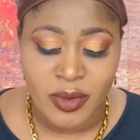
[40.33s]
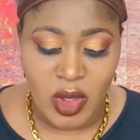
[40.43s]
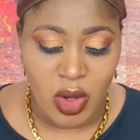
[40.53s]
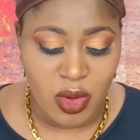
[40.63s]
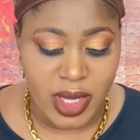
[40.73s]

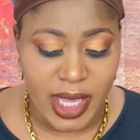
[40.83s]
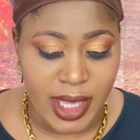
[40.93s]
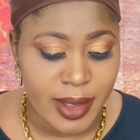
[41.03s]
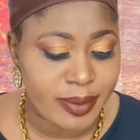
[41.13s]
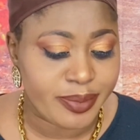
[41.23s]

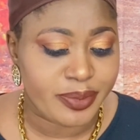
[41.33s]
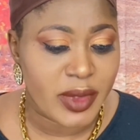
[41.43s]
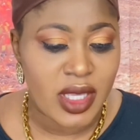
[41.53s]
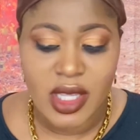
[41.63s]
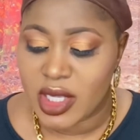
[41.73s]
Okay,
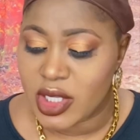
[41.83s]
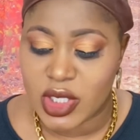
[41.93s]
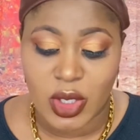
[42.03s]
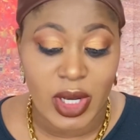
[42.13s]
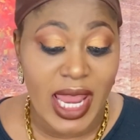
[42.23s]

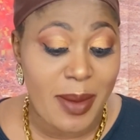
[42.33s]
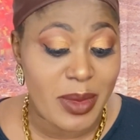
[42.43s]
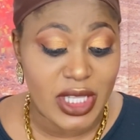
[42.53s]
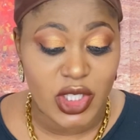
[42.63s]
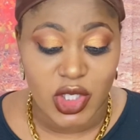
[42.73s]
so let
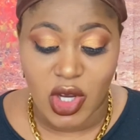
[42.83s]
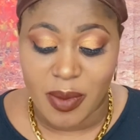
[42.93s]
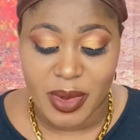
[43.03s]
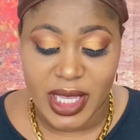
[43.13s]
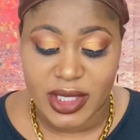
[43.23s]
me
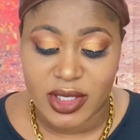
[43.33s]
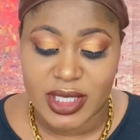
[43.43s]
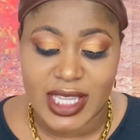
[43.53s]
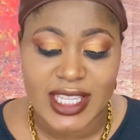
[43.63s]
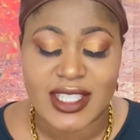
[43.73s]
jump into
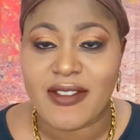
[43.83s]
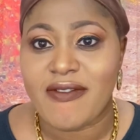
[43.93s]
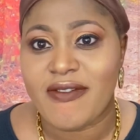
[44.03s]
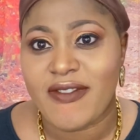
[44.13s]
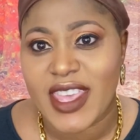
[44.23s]
this
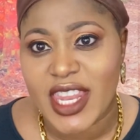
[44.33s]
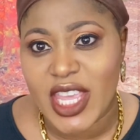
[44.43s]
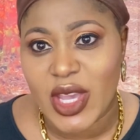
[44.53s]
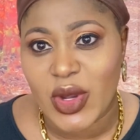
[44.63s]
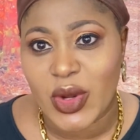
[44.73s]

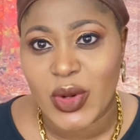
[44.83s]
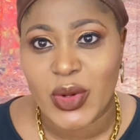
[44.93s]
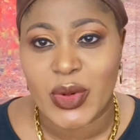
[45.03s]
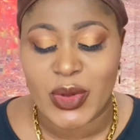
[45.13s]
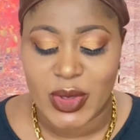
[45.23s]

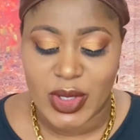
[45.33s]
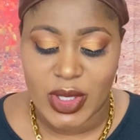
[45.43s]
video.